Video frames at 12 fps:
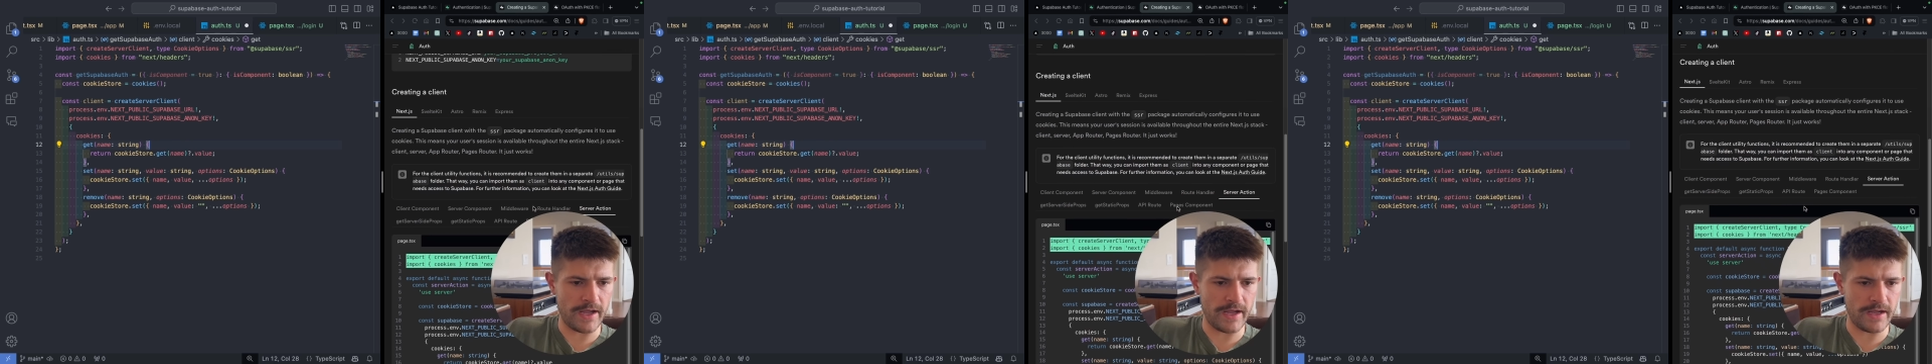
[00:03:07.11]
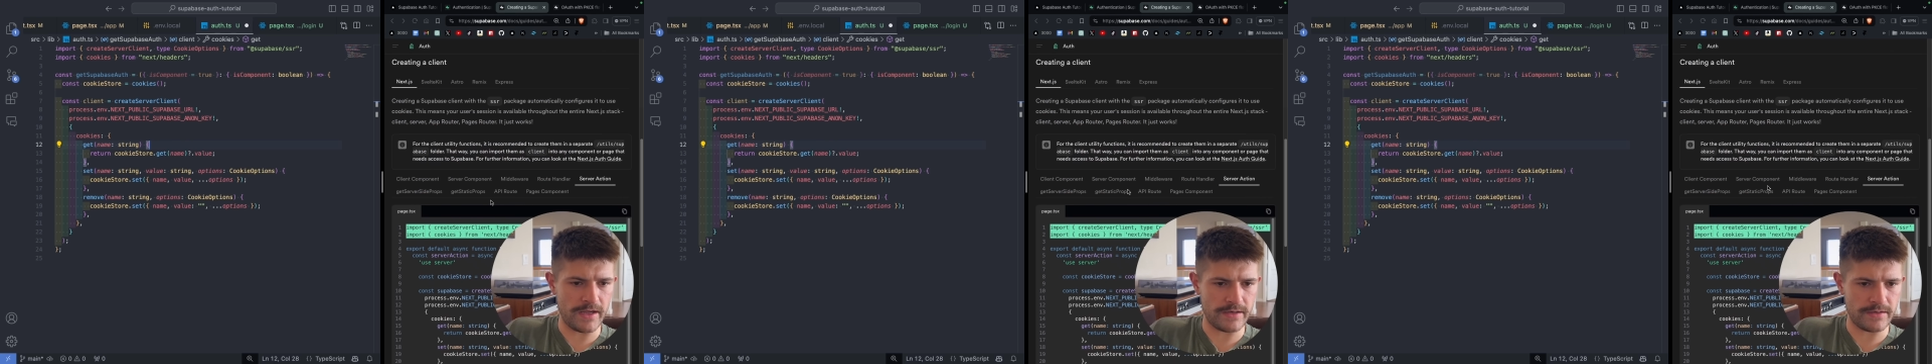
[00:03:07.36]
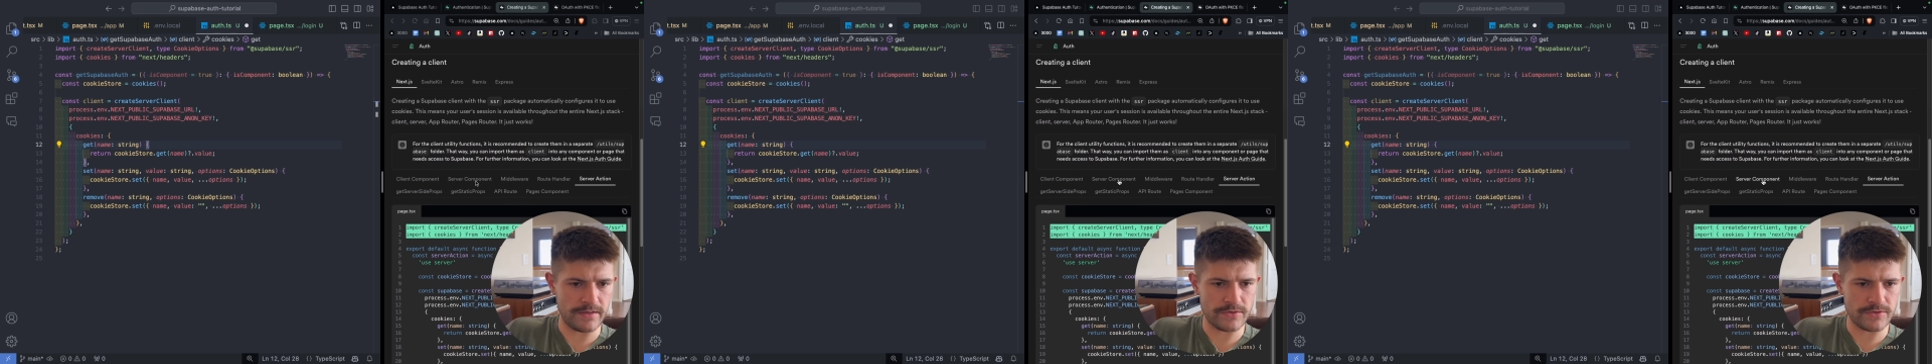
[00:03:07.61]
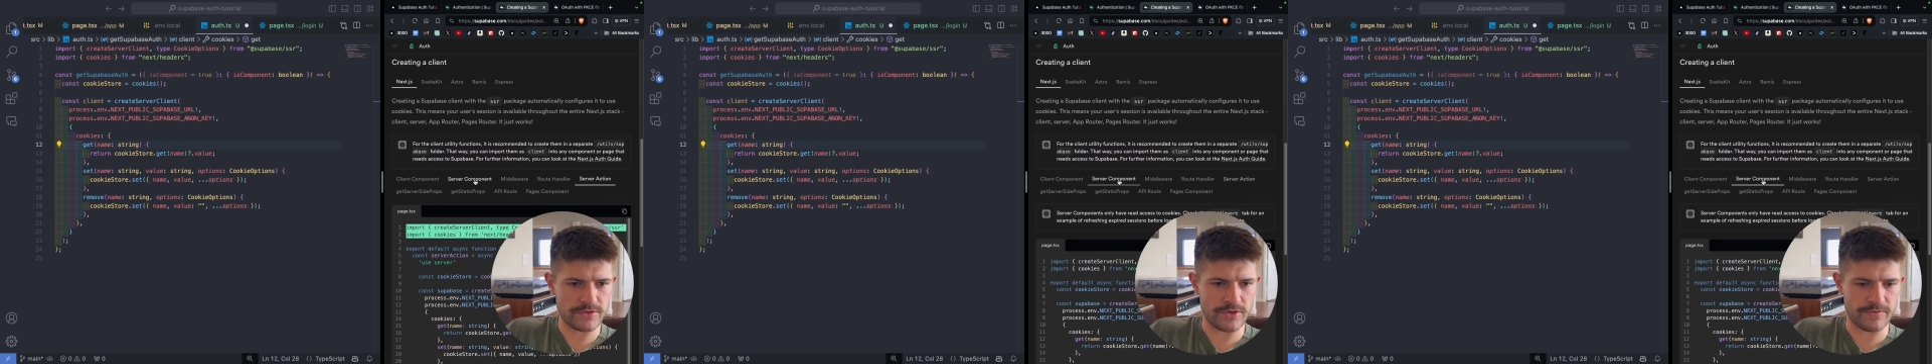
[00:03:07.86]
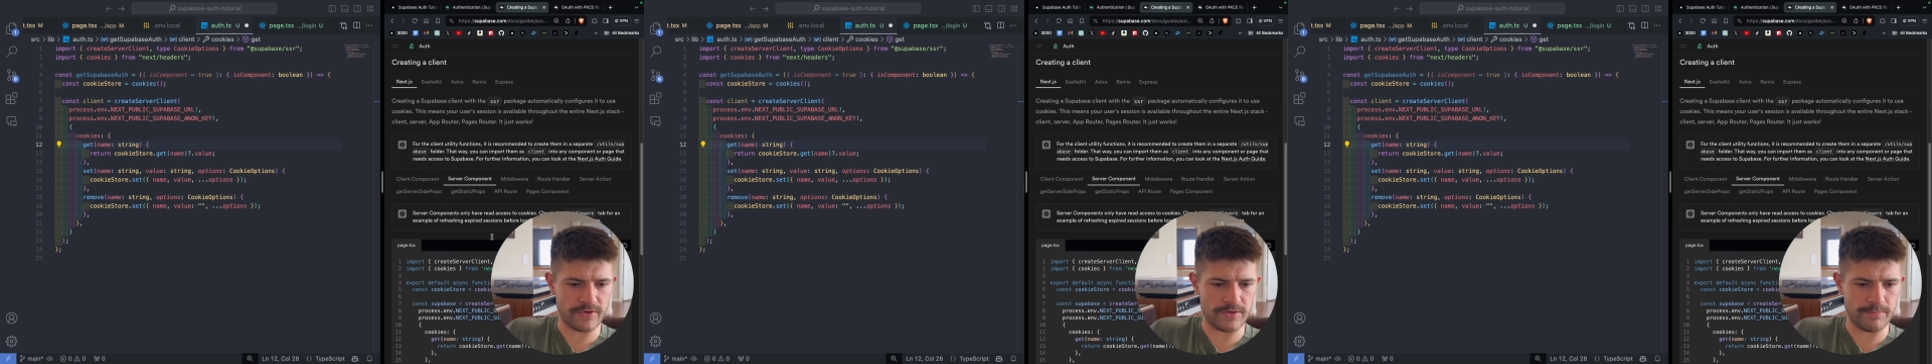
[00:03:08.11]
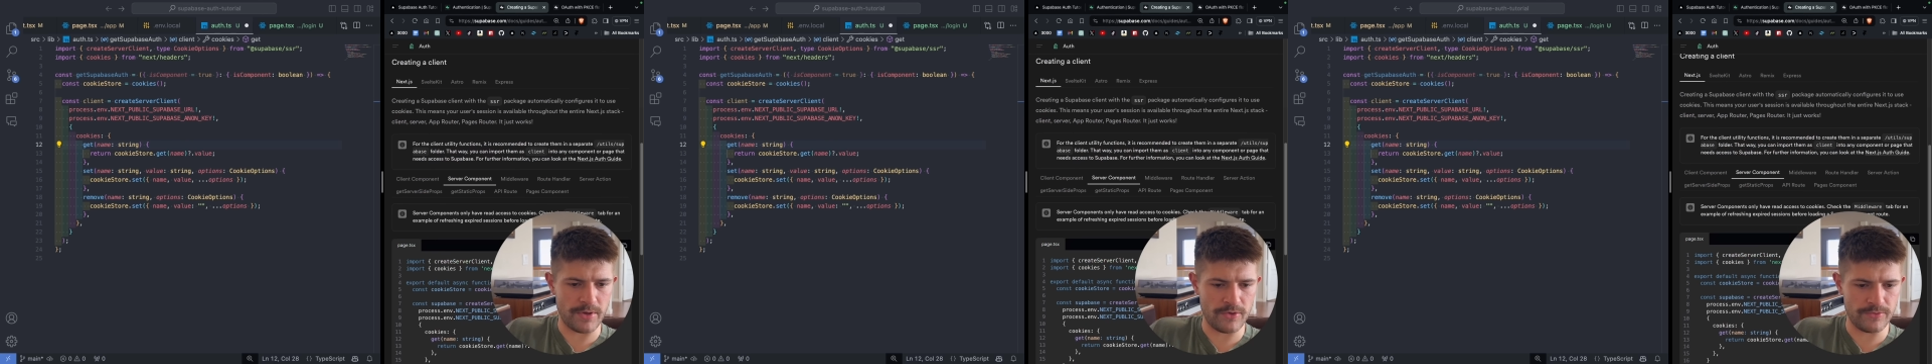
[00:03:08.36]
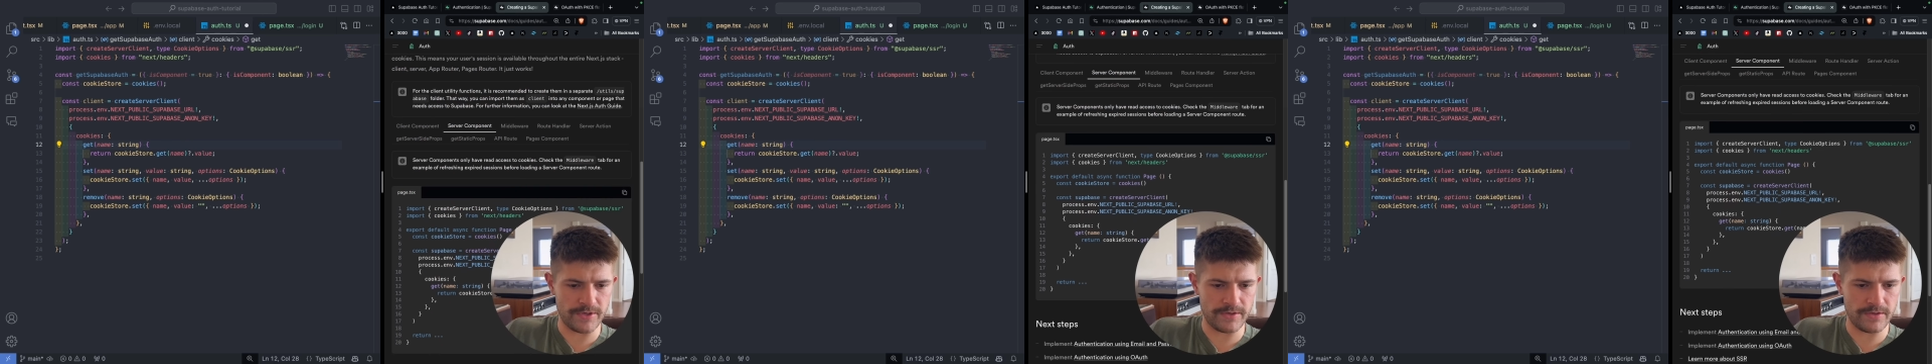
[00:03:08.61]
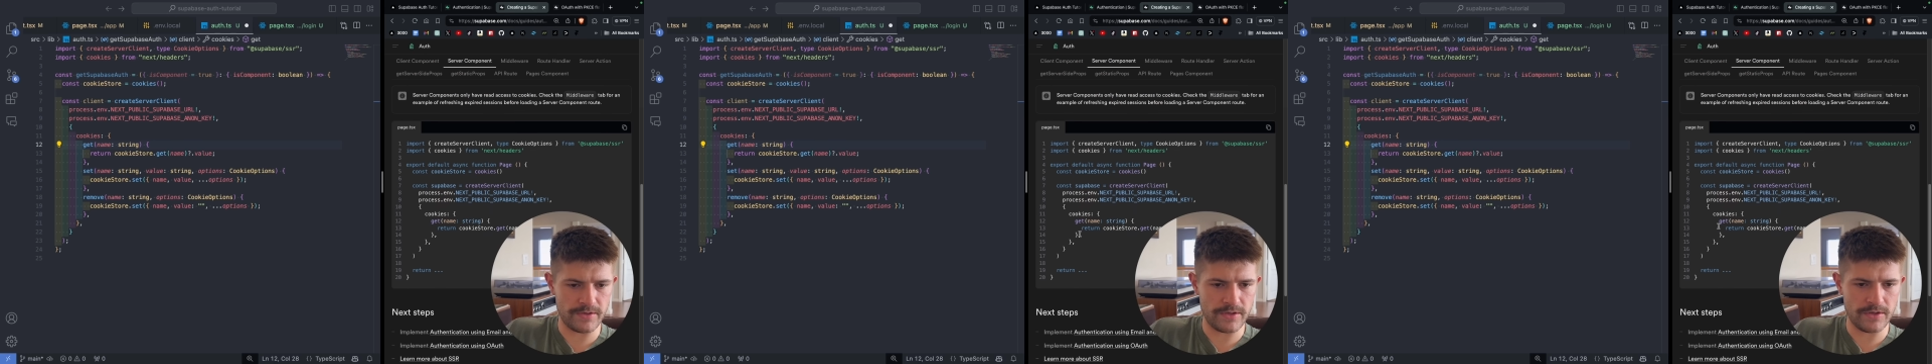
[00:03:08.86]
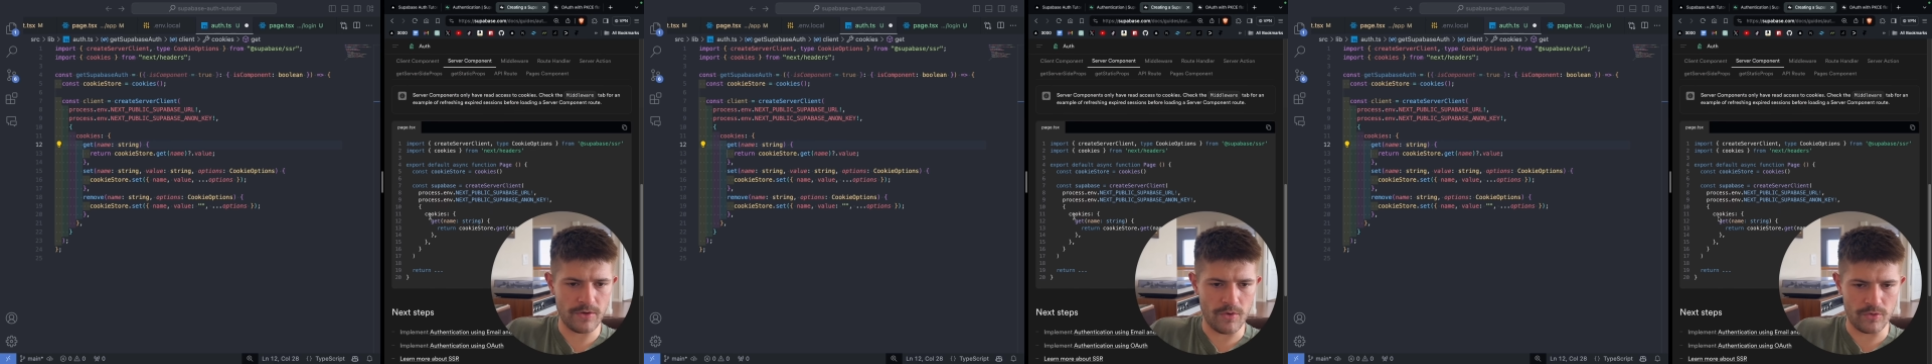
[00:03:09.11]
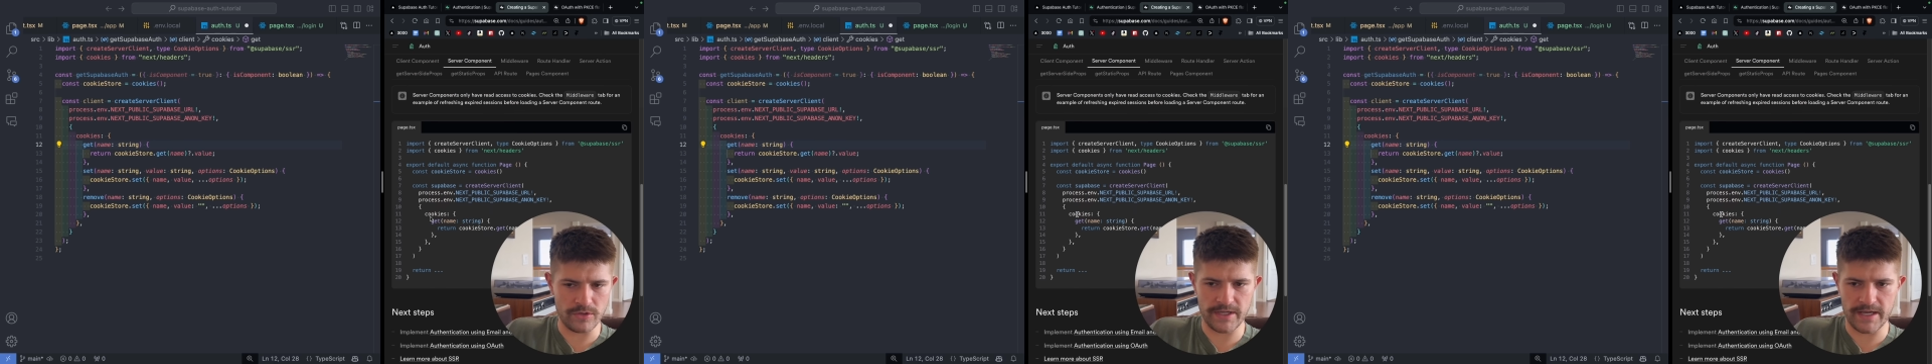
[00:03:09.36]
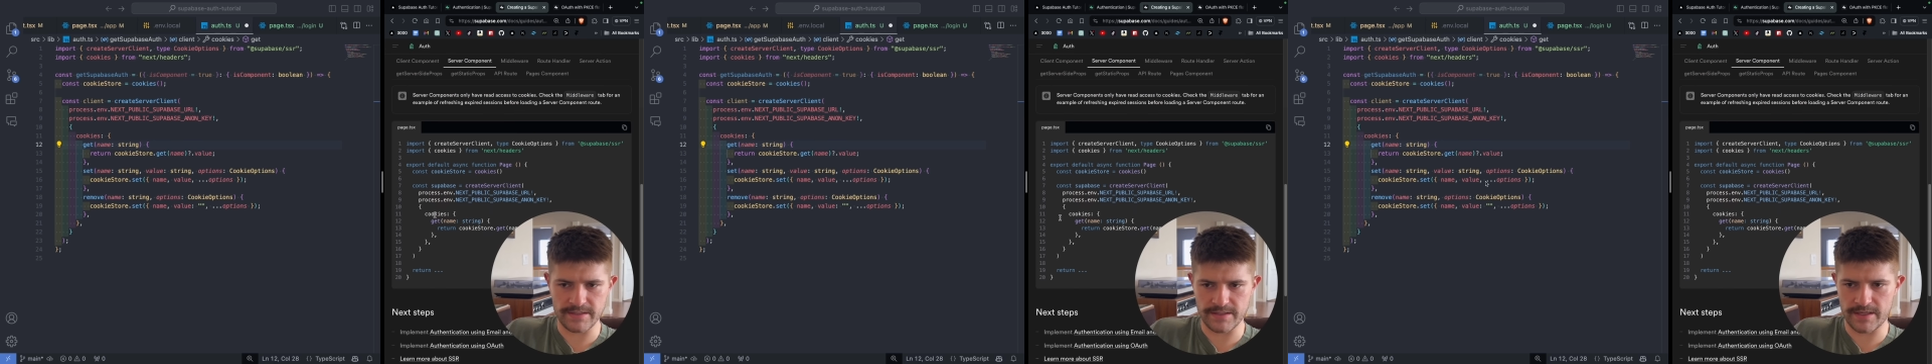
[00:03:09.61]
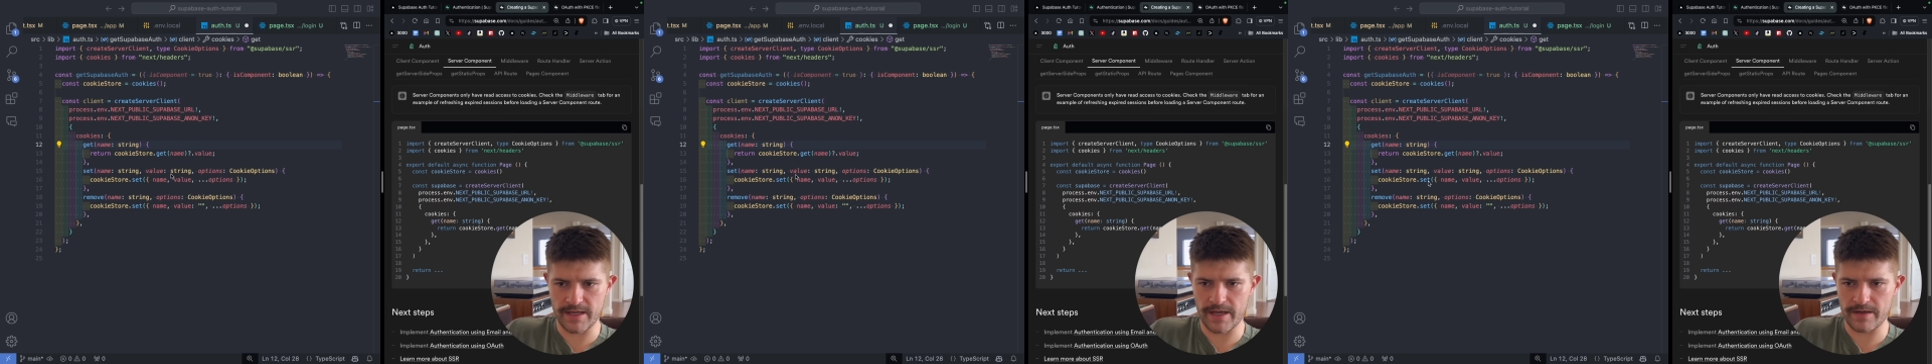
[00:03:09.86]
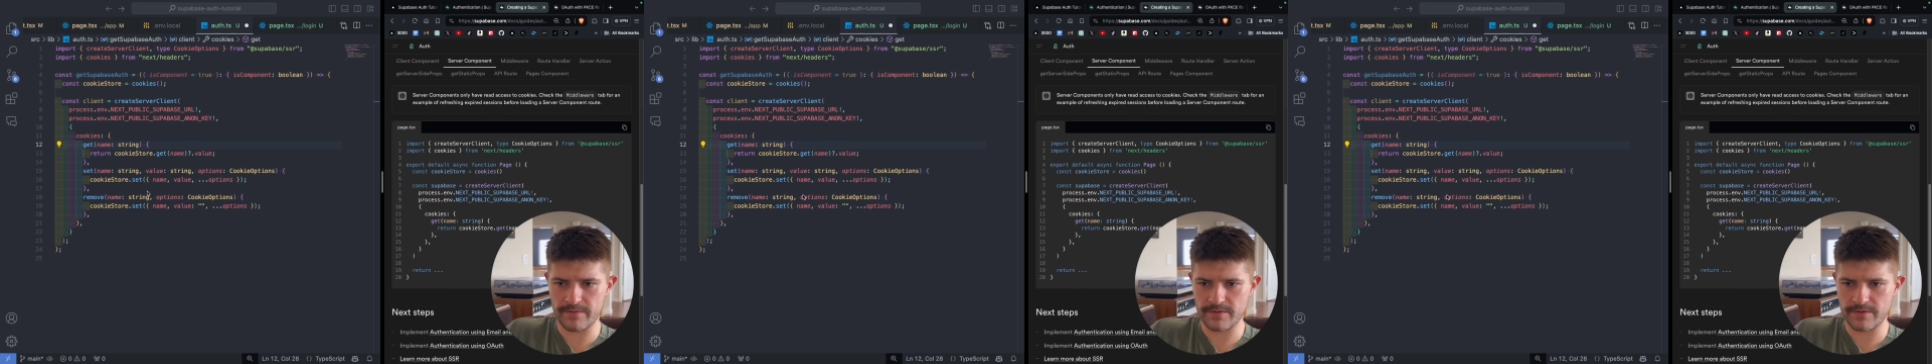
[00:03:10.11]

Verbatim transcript: And server component only has the get.